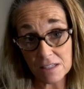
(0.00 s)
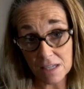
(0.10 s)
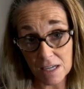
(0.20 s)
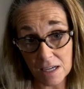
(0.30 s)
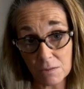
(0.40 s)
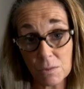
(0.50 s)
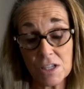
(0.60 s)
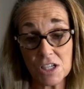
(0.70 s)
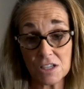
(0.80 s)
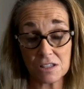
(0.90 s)
kit,
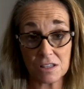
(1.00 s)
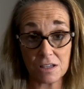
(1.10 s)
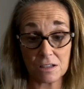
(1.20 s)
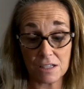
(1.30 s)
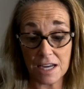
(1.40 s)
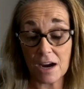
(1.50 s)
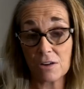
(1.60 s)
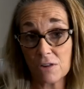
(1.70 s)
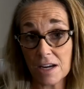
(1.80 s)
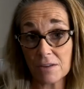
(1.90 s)
which is the
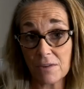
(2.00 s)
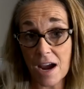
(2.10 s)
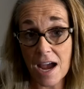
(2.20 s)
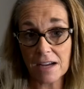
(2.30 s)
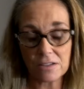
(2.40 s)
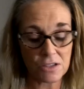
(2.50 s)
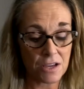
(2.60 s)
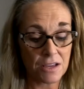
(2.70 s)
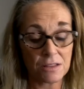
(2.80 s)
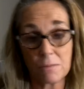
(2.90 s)
dehydrating racks,
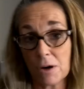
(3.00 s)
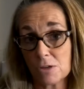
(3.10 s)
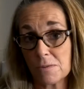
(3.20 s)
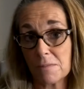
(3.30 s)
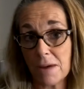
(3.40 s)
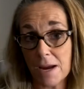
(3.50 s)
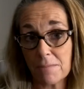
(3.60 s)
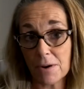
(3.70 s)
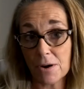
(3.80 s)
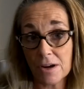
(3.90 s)
the parchment
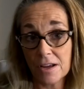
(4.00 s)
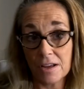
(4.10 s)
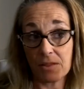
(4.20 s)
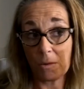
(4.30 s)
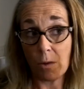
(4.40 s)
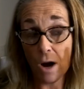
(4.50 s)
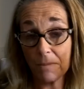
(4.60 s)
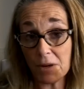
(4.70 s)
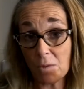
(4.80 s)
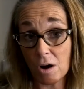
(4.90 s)
paper, the
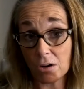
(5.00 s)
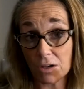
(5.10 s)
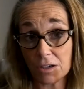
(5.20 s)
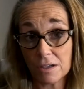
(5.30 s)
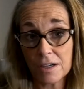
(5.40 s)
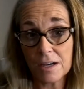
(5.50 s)
WAPI water